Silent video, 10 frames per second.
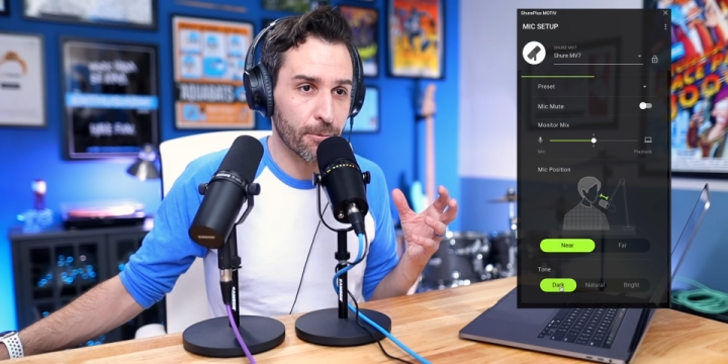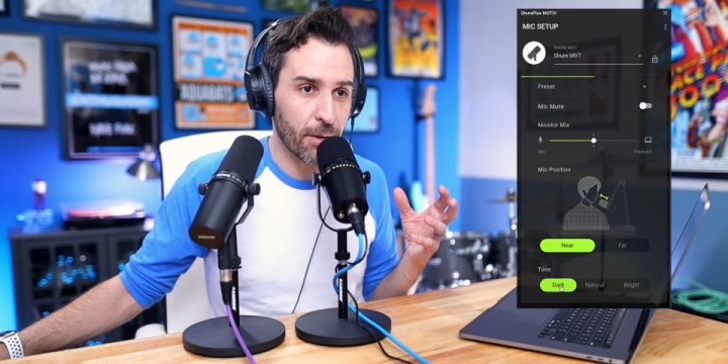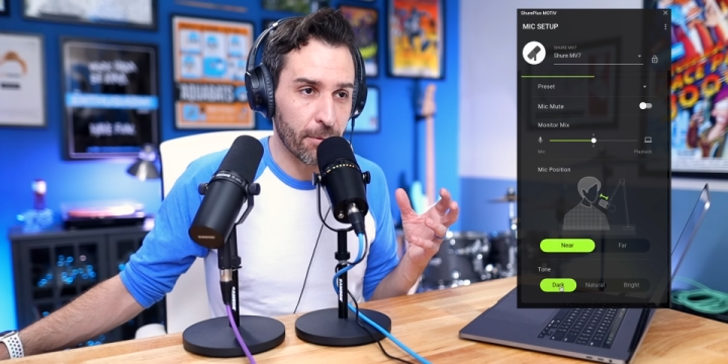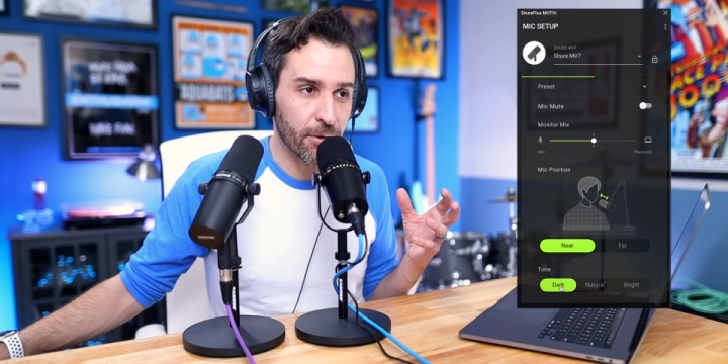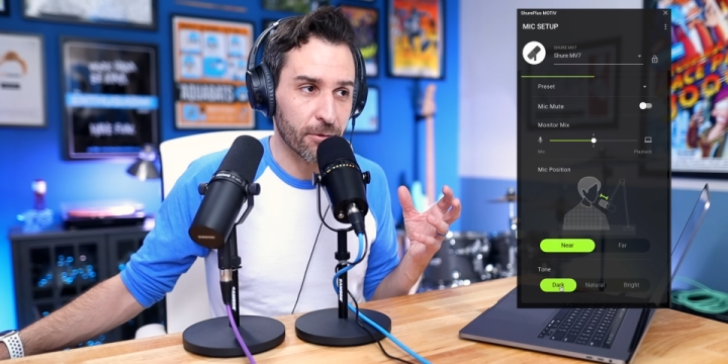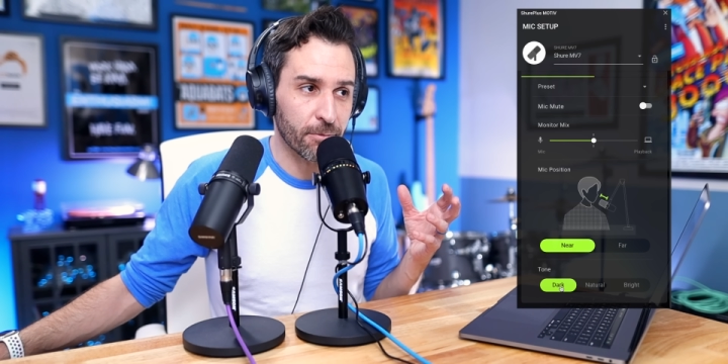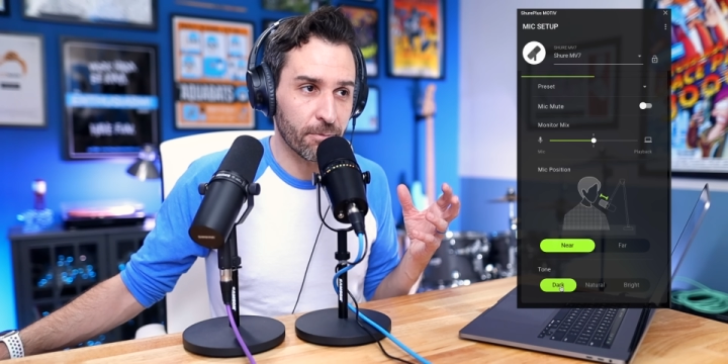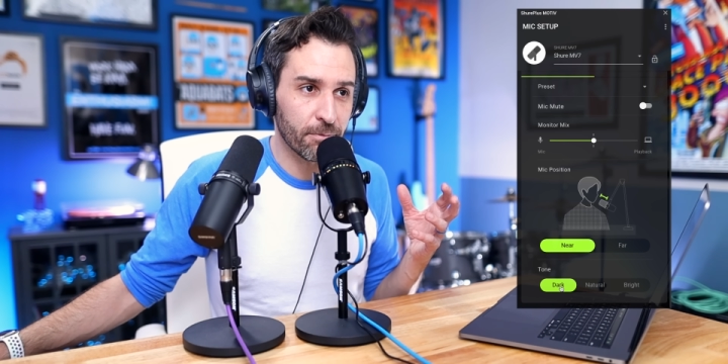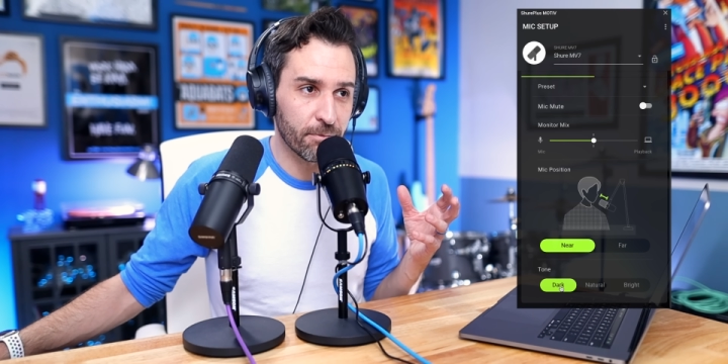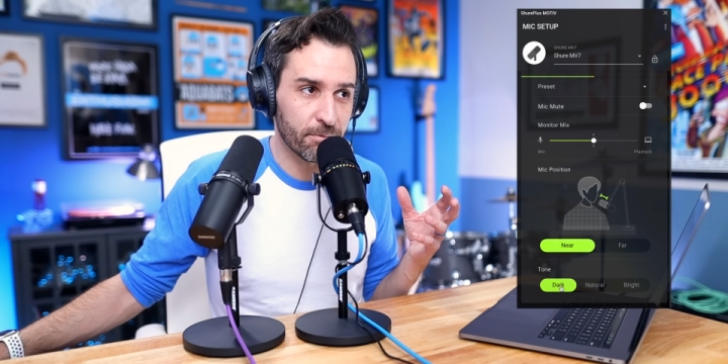Pepper,
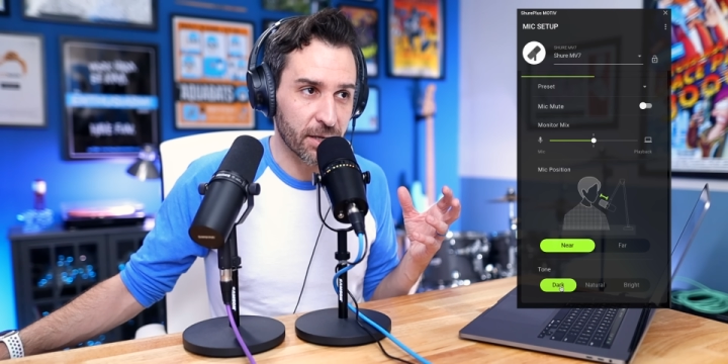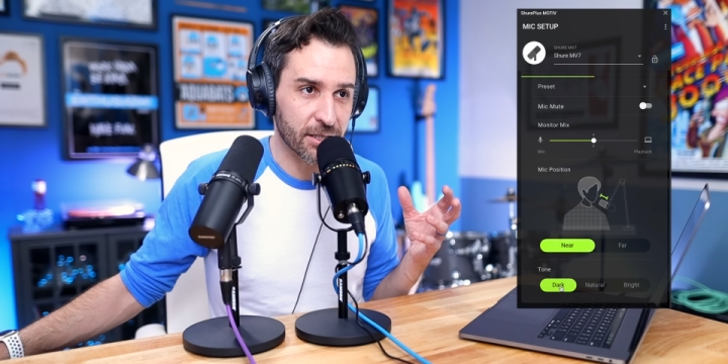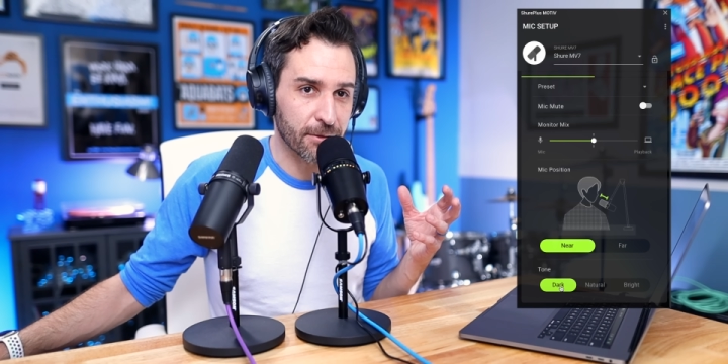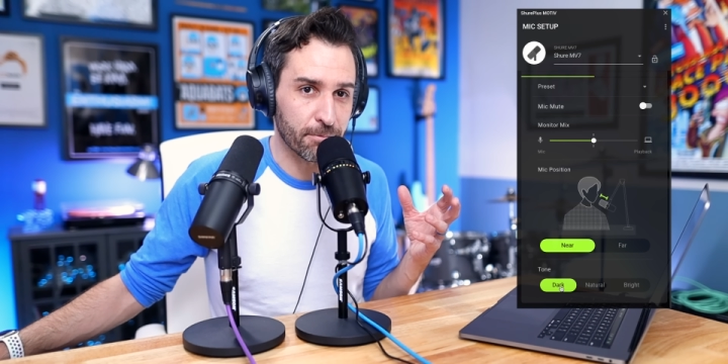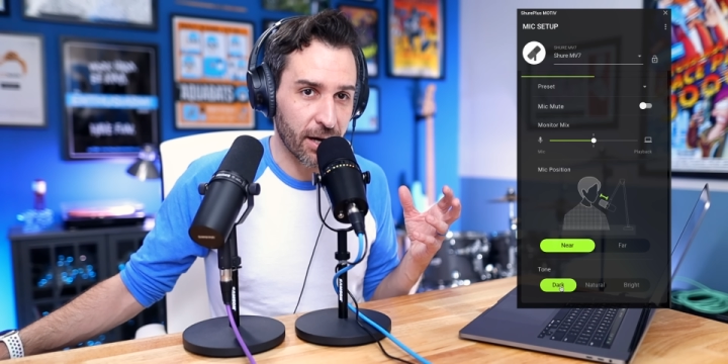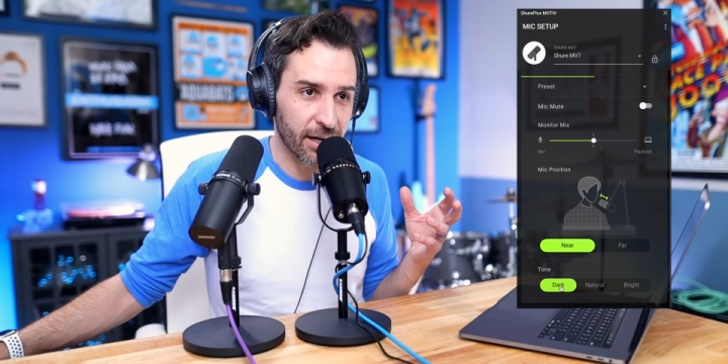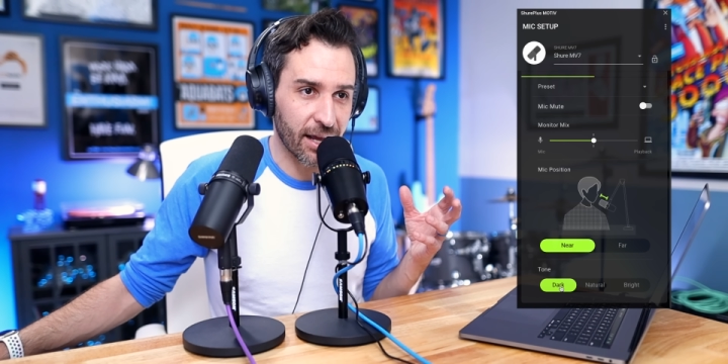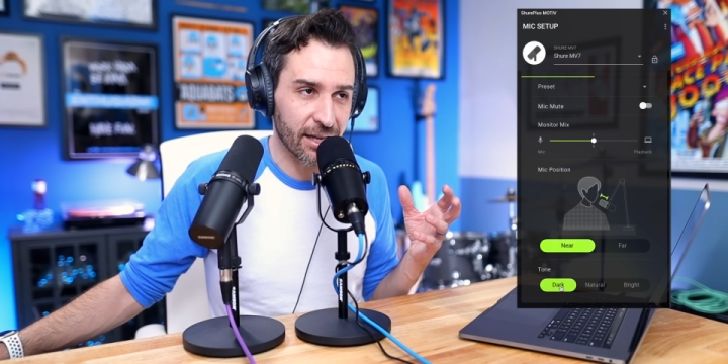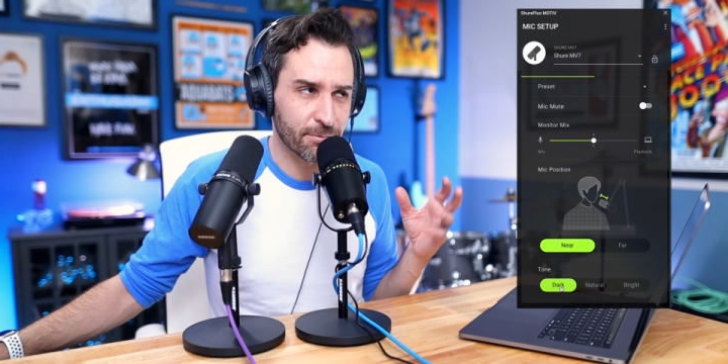pitched a podcast.